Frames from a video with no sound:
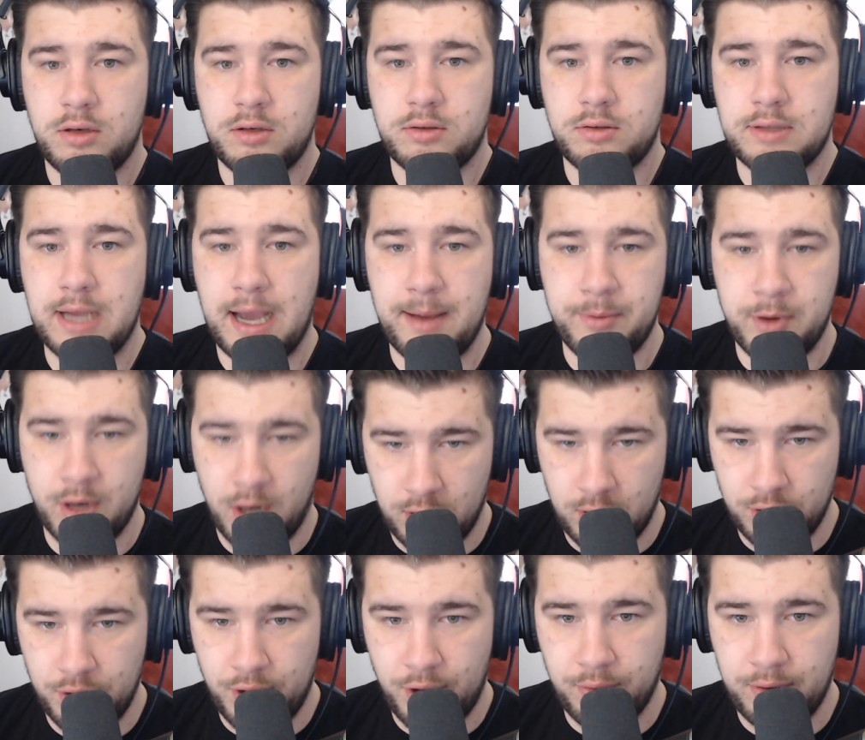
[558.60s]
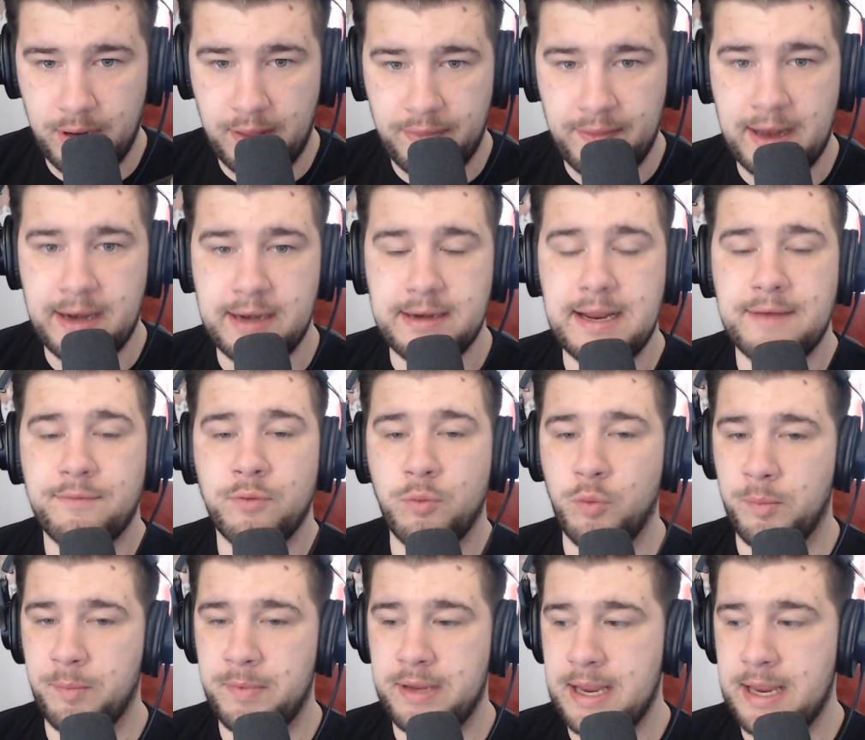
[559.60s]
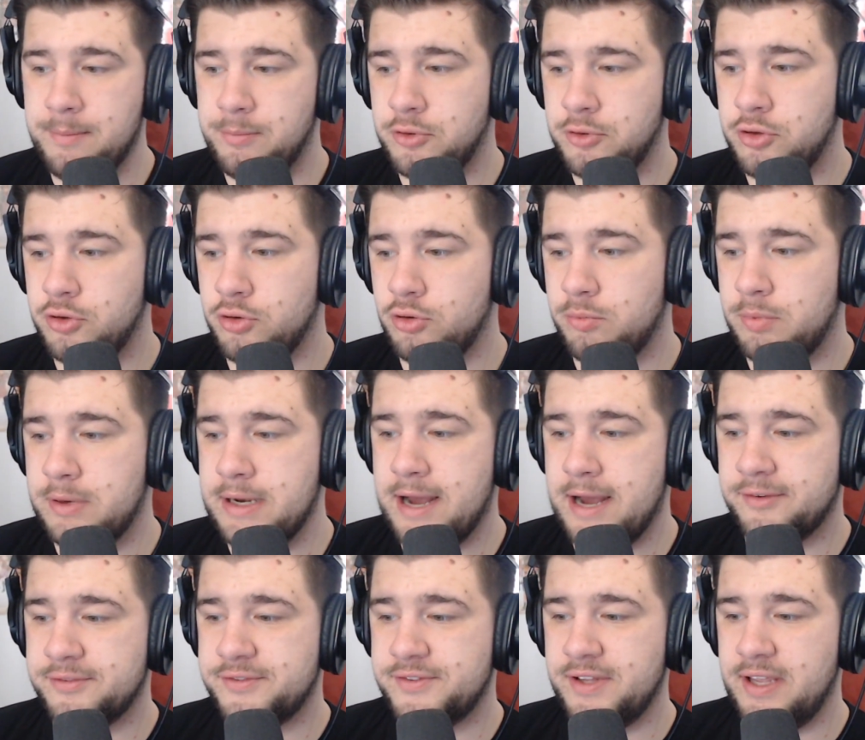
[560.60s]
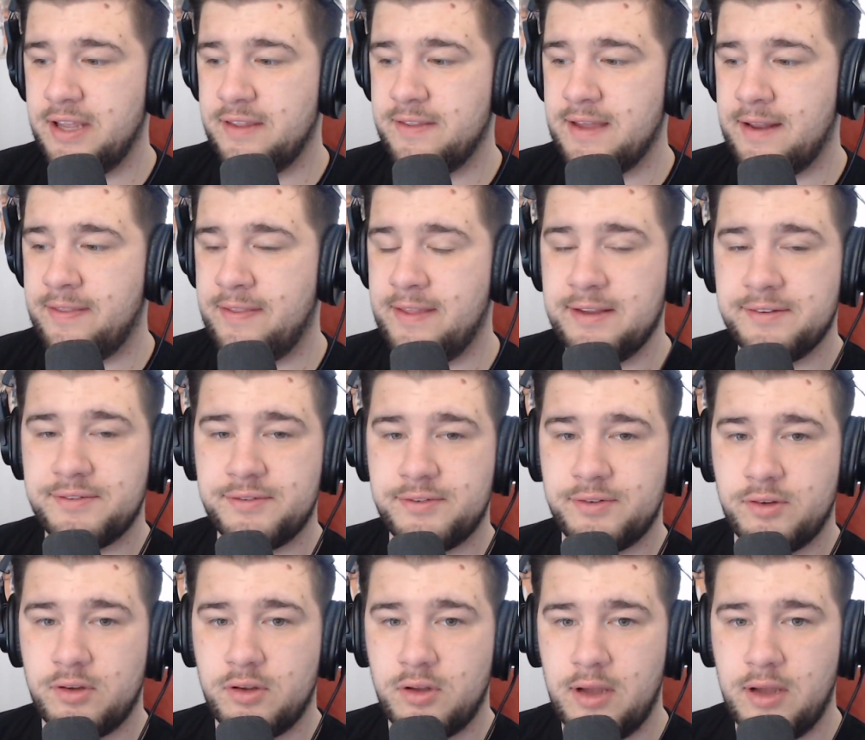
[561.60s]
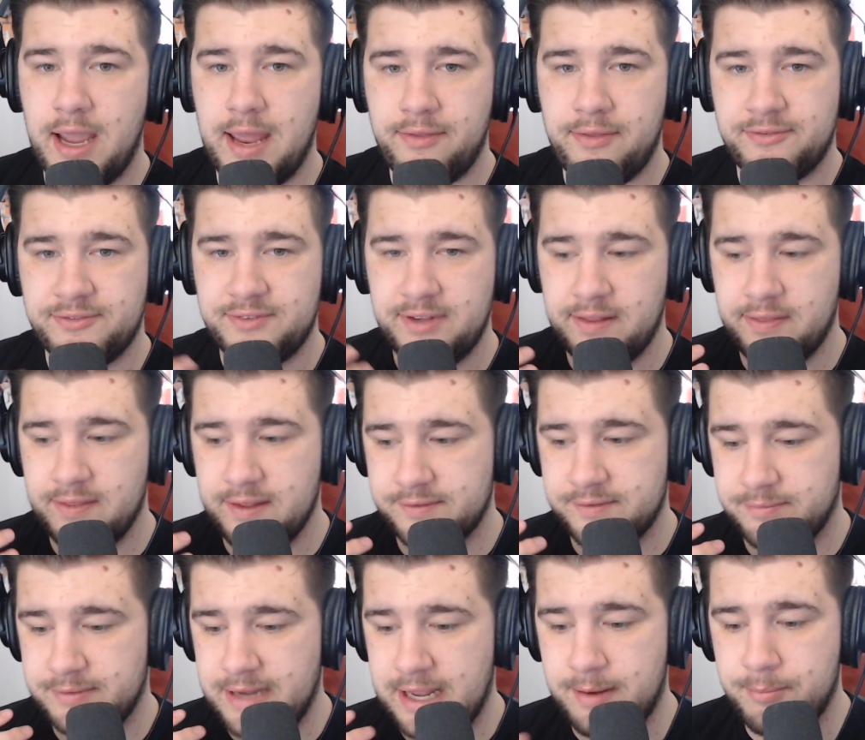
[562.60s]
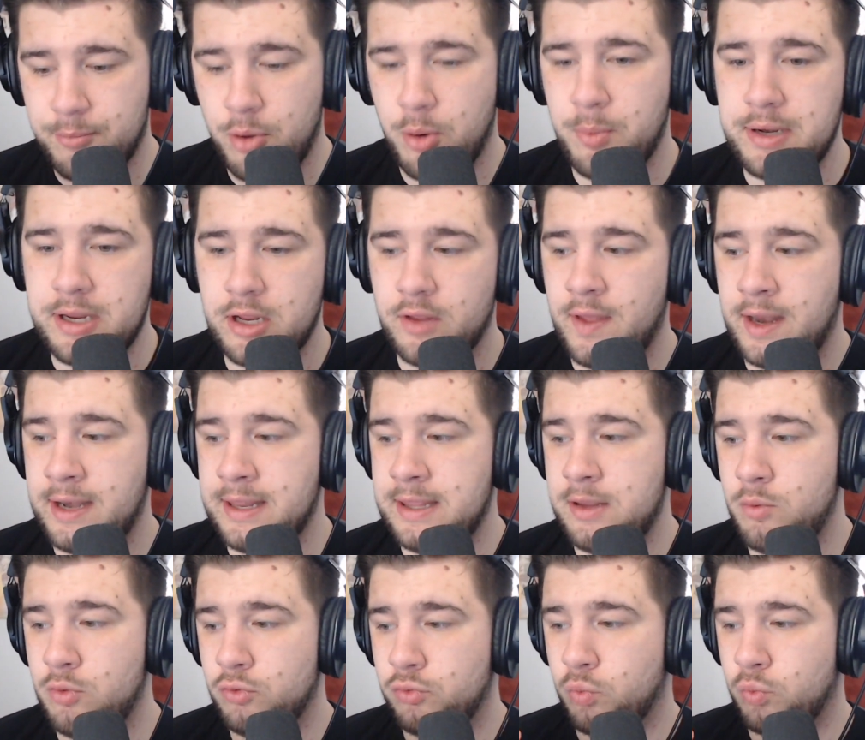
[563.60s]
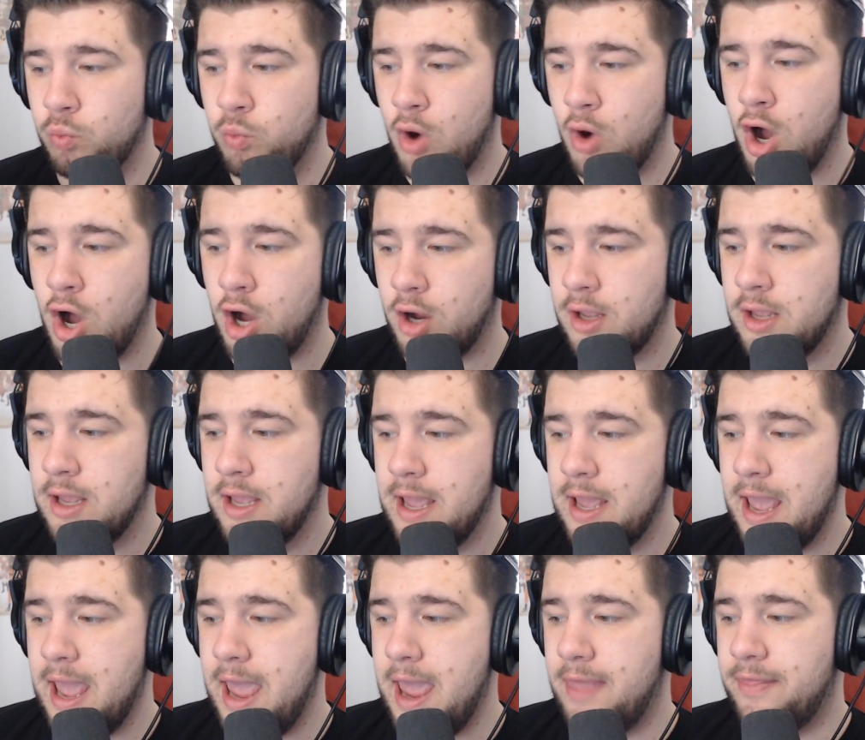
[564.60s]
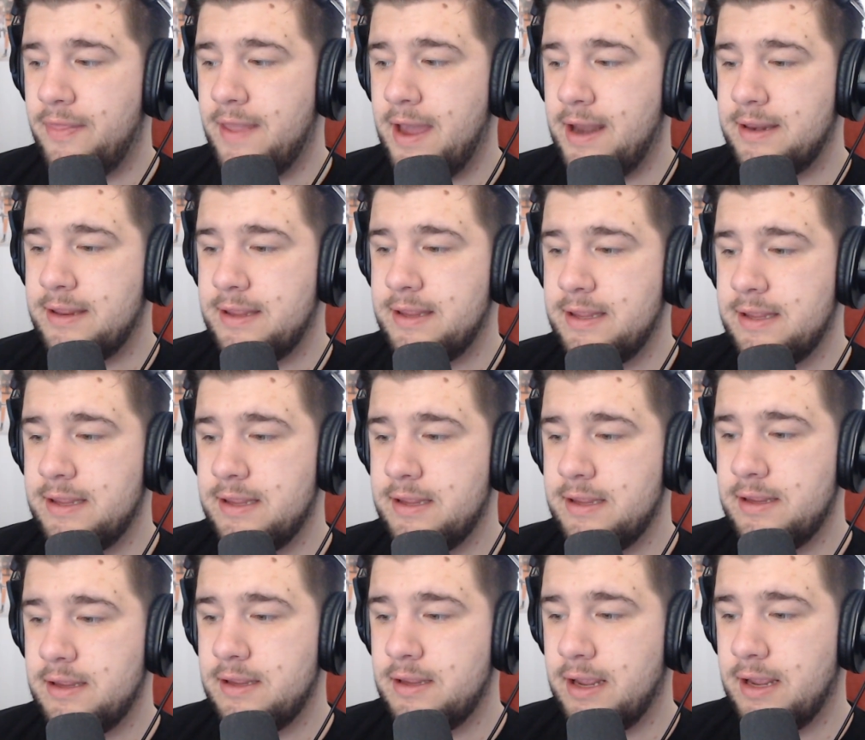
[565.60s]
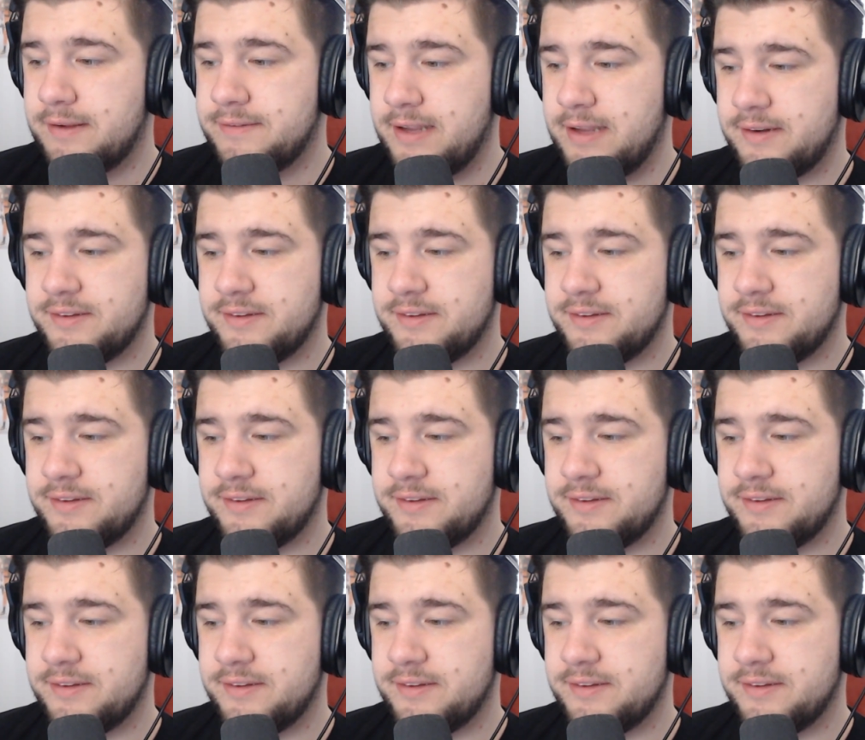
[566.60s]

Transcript: Dabi all alone, and that Endeavor wouldn't be able to. But now seeing this kind of moment here, that he was wrong, and that he extends